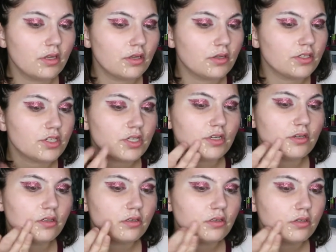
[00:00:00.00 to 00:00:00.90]
There,
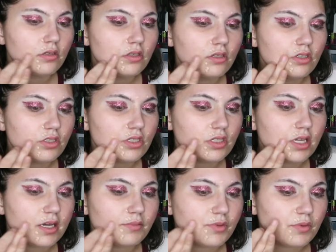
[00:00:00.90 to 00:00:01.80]
she
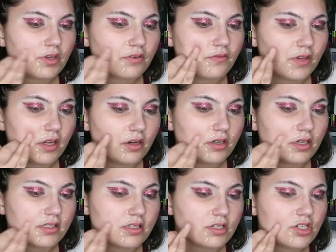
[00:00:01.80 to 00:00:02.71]
dabs with her finger,
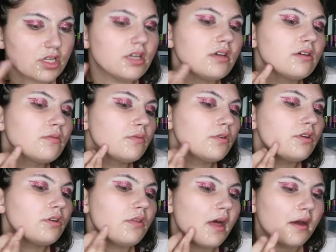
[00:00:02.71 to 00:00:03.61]
doesn't she?
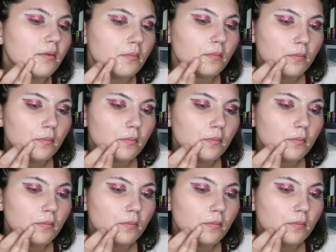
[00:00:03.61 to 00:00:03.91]
Do that.